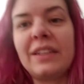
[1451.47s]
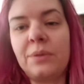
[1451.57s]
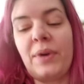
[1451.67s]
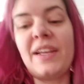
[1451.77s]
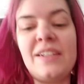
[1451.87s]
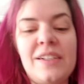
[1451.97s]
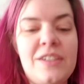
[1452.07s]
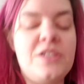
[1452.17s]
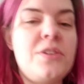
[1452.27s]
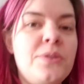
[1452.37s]
immediately
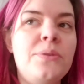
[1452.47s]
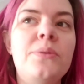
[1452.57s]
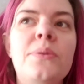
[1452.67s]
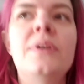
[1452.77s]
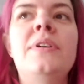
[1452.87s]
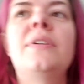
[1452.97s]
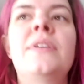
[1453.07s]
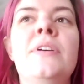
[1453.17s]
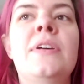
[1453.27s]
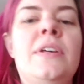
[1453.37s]
went
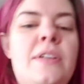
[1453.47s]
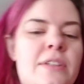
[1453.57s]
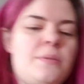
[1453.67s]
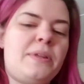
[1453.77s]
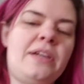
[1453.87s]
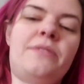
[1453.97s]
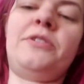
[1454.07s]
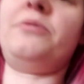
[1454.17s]
to the